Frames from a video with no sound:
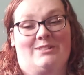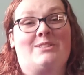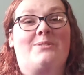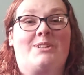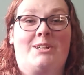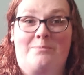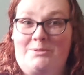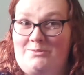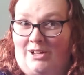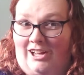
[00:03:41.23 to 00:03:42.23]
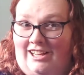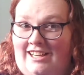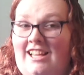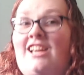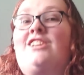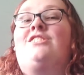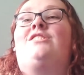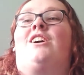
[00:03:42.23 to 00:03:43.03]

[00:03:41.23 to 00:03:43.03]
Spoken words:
so we're gonna move on to